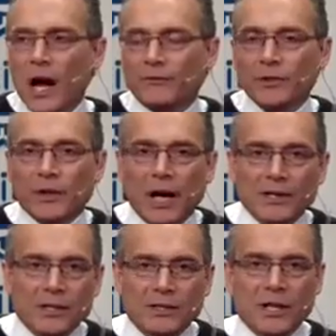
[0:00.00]
hot for you
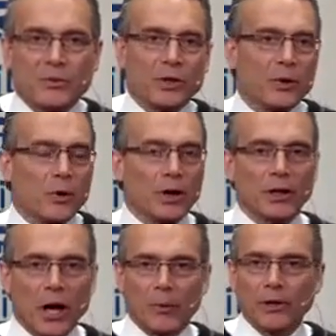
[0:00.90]
guys these days? What are you
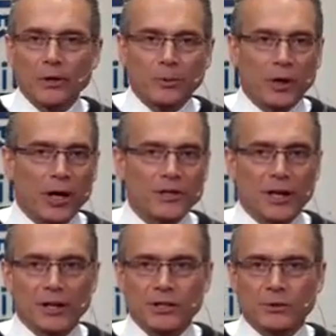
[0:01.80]
working on? What new
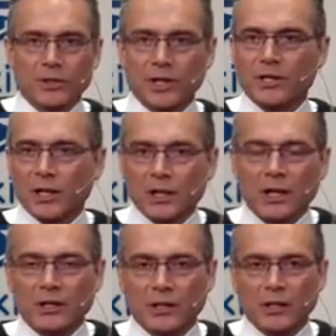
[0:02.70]
projects, strategic
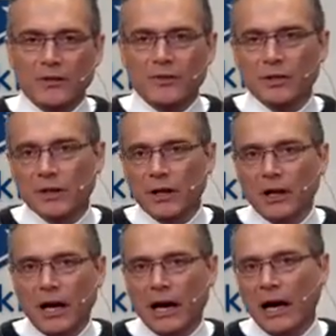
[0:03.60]
initiatives,
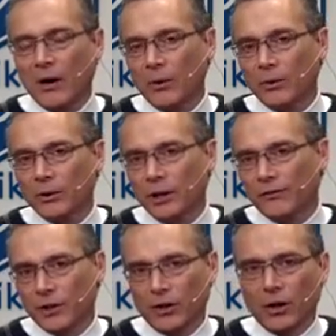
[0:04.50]
and how,
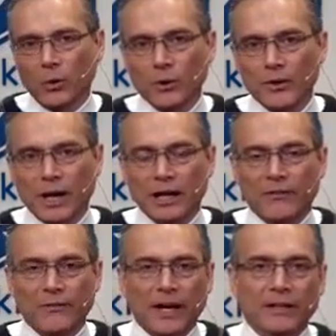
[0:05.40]
if at all, will that
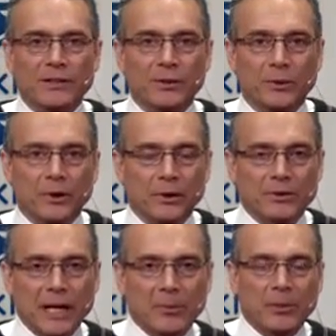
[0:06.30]
affect your
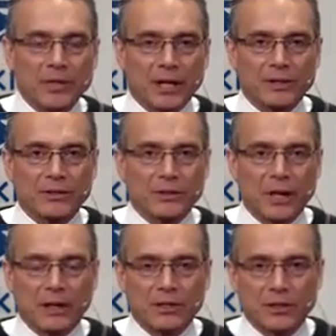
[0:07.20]
data protection
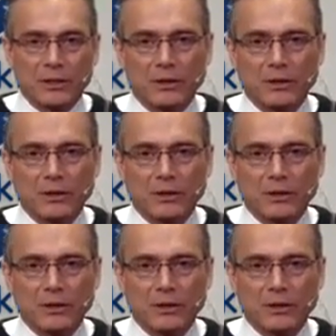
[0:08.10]
strategy?